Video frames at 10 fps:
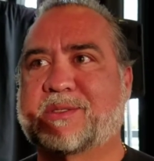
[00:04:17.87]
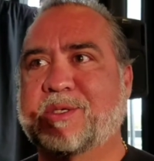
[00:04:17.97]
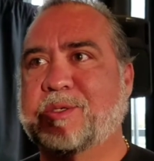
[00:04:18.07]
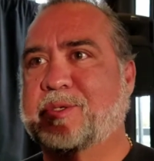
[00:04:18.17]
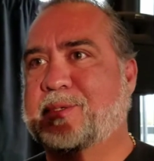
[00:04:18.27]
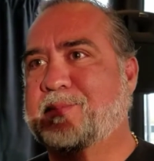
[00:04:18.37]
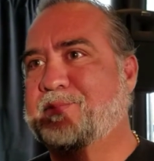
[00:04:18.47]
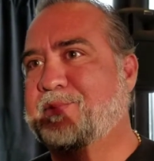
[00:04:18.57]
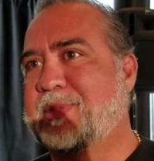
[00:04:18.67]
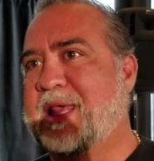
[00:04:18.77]

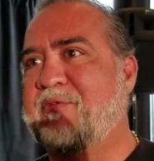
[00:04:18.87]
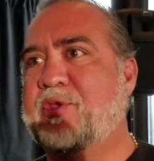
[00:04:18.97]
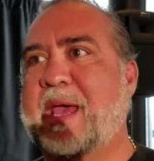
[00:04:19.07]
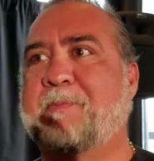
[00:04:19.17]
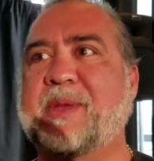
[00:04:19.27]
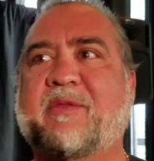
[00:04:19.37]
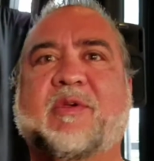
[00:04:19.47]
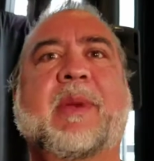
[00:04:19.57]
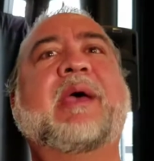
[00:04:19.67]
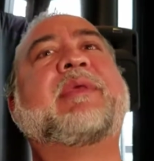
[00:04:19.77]
to give you that peace
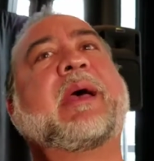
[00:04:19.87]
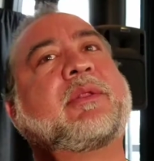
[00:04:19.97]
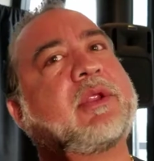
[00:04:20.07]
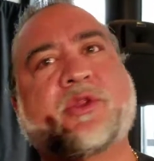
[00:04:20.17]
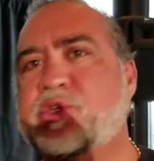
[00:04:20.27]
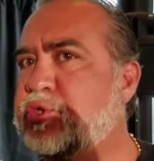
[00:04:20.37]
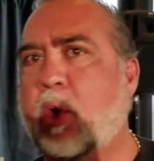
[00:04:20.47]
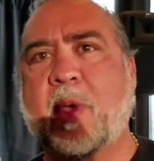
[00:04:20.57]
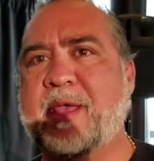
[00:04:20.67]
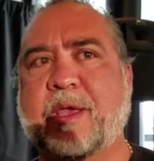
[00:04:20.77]
of mind that there's
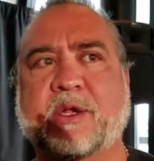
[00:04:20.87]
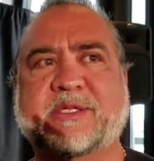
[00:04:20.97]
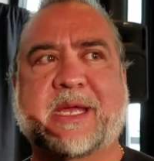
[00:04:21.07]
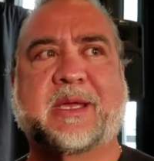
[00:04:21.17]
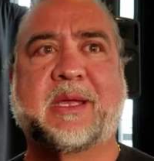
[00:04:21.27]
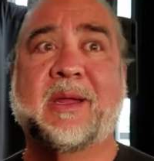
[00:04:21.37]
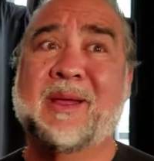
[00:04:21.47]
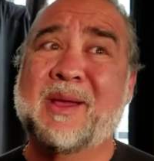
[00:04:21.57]
no way they're going to take it.